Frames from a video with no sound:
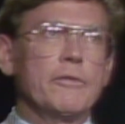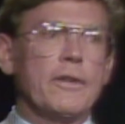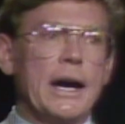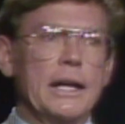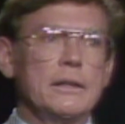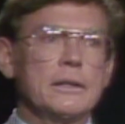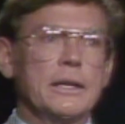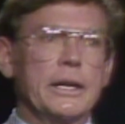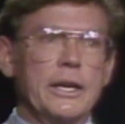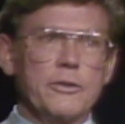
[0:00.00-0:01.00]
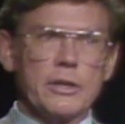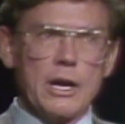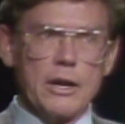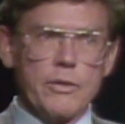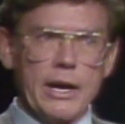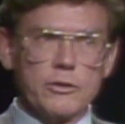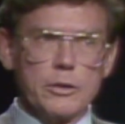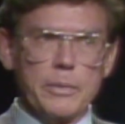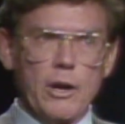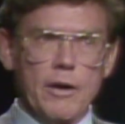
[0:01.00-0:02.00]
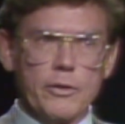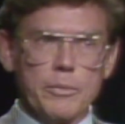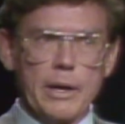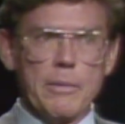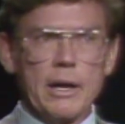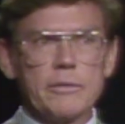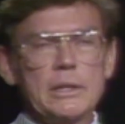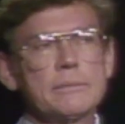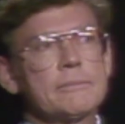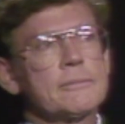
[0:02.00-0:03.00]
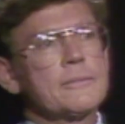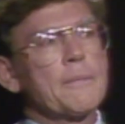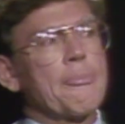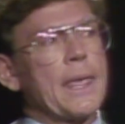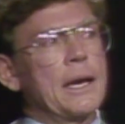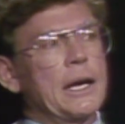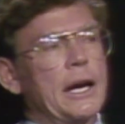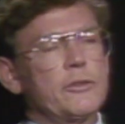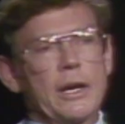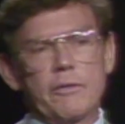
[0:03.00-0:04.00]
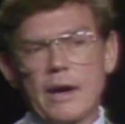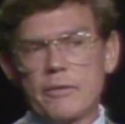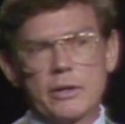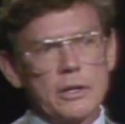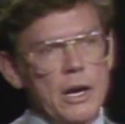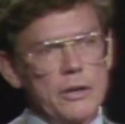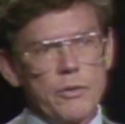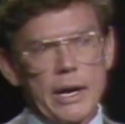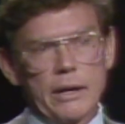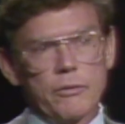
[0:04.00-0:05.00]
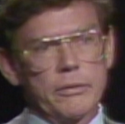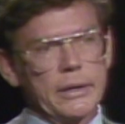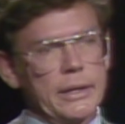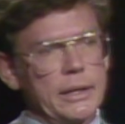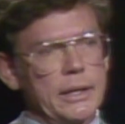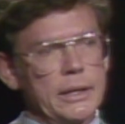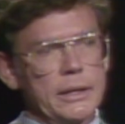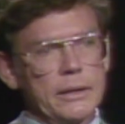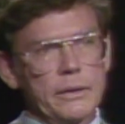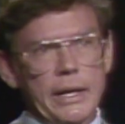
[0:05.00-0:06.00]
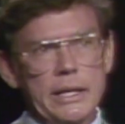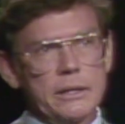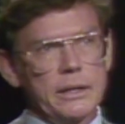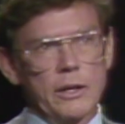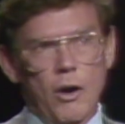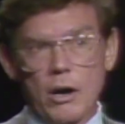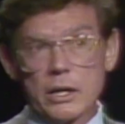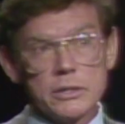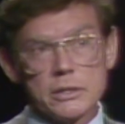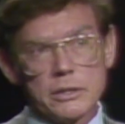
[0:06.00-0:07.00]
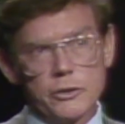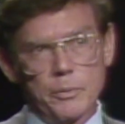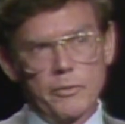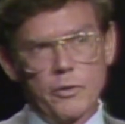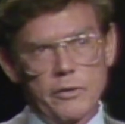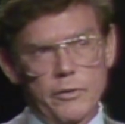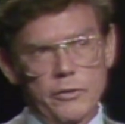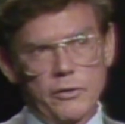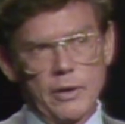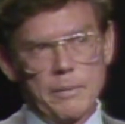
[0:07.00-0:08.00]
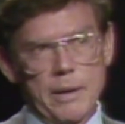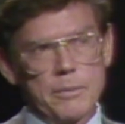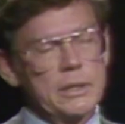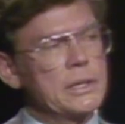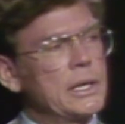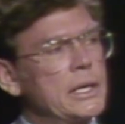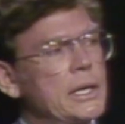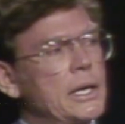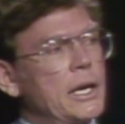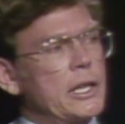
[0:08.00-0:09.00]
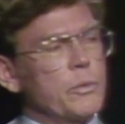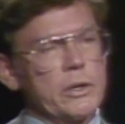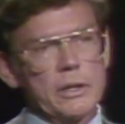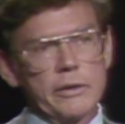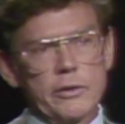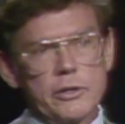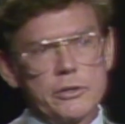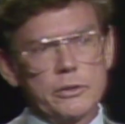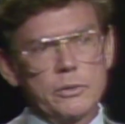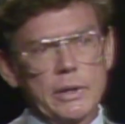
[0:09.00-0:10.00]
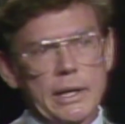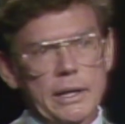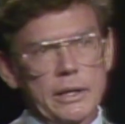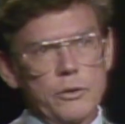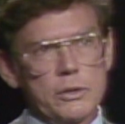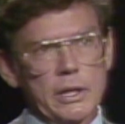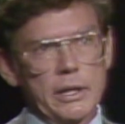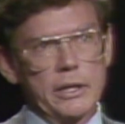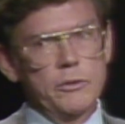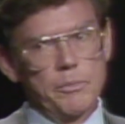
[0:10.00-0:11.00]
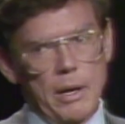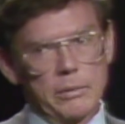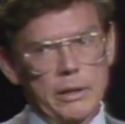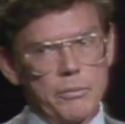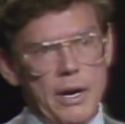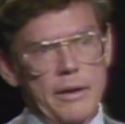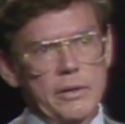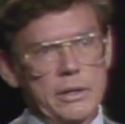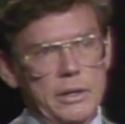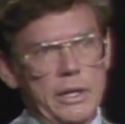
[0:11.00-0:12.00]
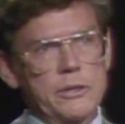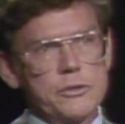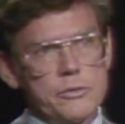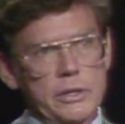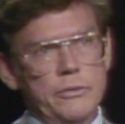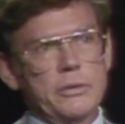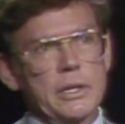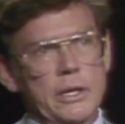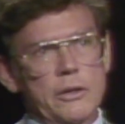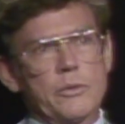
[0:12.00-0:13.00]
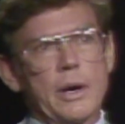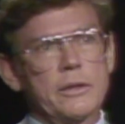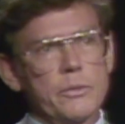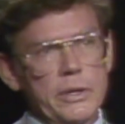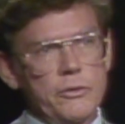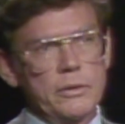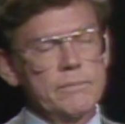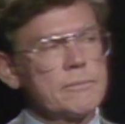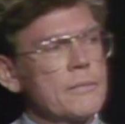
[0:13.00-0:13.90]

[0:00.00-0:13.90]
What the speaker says: filed against the contracts that have been offered by Bonneville. I signed 500 contracts late in August, just before the 1st of September, that were delivered to utilities, public, private, industries throughout the region.